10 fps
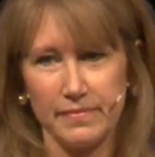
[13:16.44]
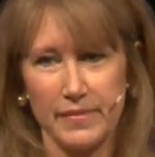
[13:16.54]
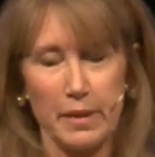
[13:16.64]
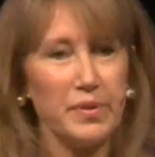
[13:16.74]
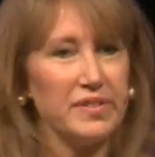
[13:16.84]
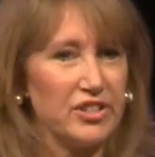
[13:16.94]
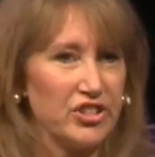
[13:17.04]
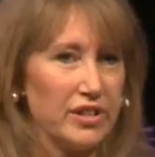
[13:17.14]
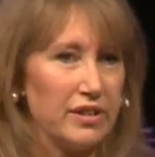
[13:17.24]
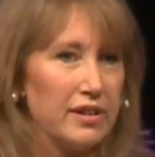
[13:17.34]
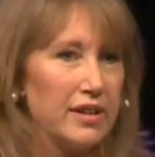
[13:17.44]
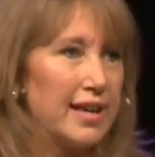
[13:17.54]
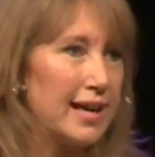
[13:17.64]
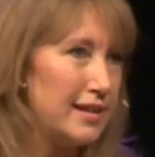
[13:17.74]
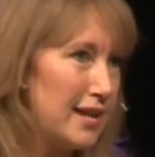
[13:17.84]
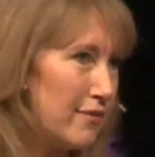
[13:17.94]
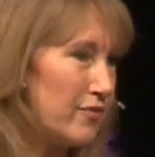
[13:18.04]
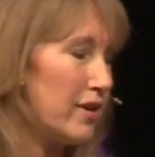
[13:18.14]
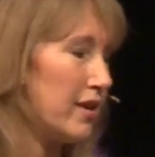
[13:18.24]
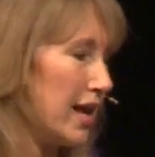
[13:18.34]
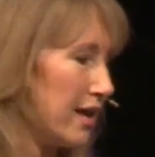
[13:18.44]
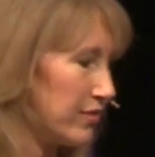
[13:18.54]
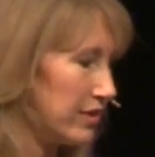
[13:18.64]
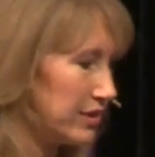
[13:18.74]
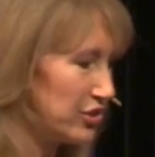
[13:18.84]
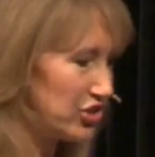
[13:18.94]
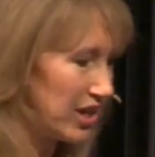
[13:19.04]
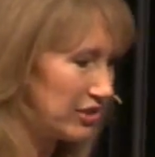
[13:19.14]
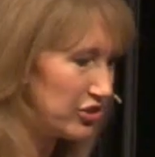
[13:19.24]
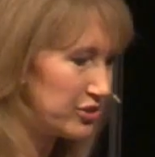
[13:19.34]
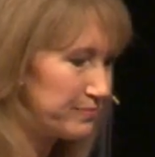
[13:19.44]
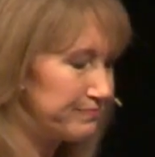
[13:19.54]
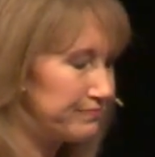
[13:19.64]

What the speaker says: That position can never, ever change.